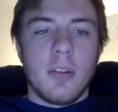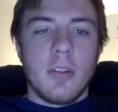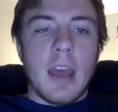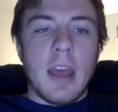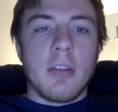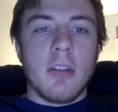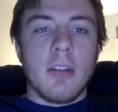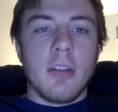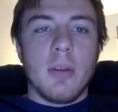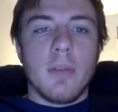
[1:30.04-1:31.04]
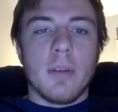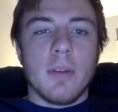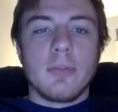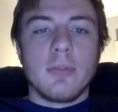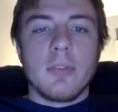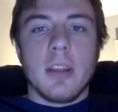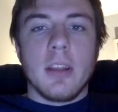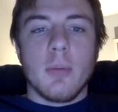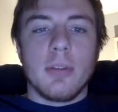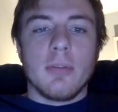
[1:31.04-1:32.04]
had a little bit of adversity that
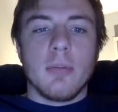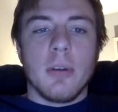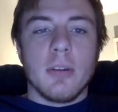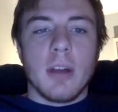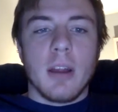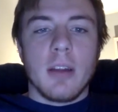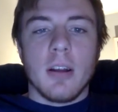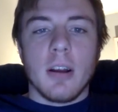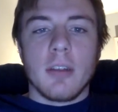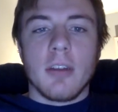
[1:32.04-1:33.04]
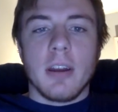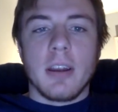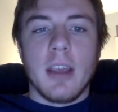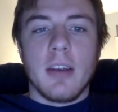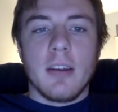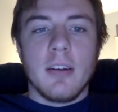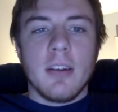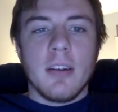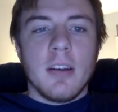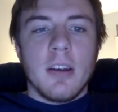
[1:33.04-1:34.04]
you went through when you were at Grand Canyon.
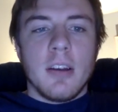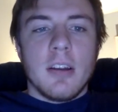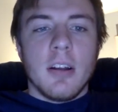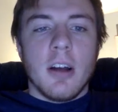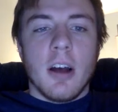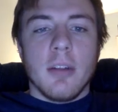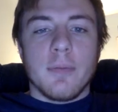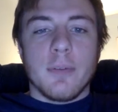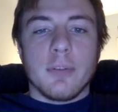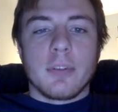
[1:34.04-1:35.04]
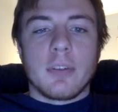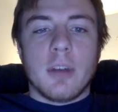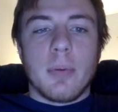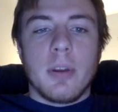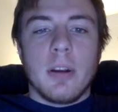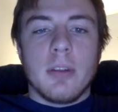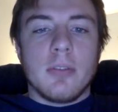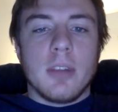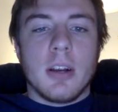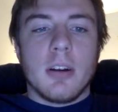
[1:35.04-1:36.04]
Your first couple of
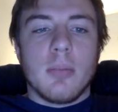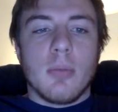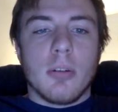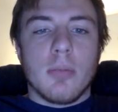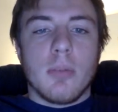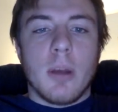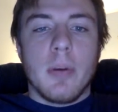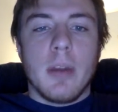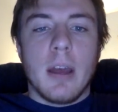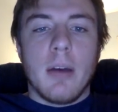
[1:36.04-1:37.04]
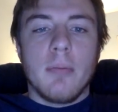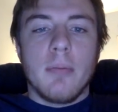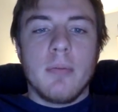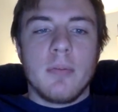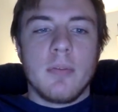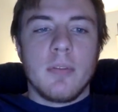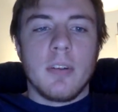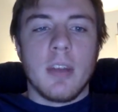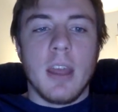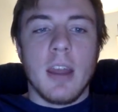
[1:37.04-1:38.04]
years there were up and down,
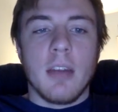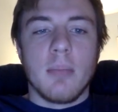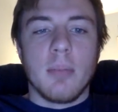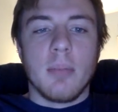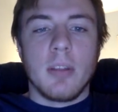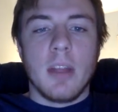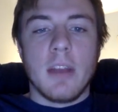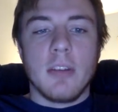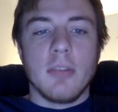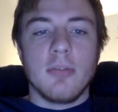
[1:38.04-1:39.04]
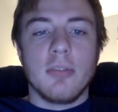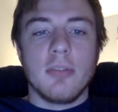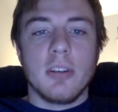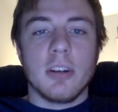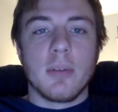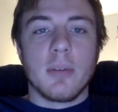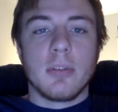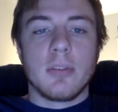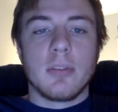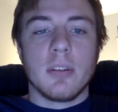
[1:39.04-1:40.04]
and then your junior year, of
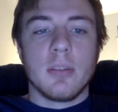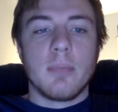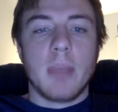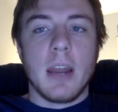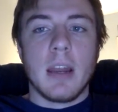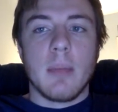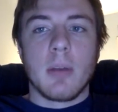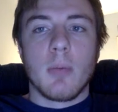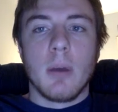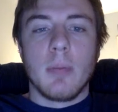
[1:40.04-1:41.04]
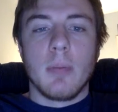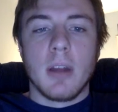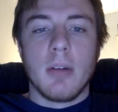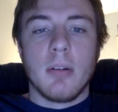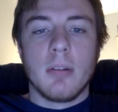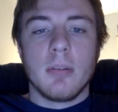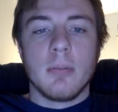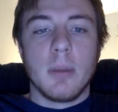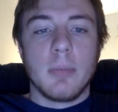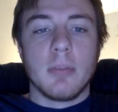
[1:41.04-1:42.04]
course, the pandemic wiped
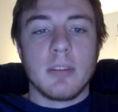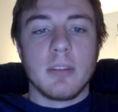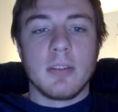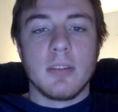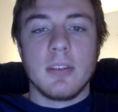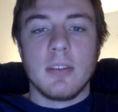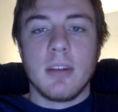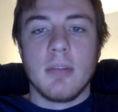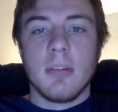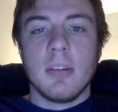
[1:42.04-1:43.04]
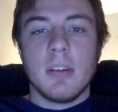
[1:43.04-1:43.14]
the rest of the season out.